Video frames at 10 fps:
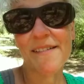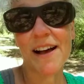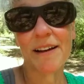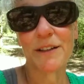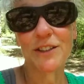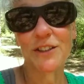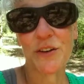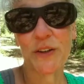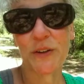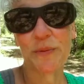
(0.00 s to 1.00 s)
I will show
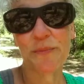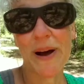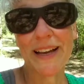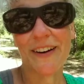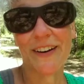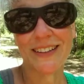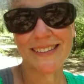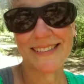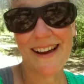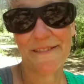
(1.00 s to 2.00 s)
you my garden
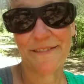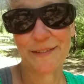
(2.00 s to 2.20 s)
stuff.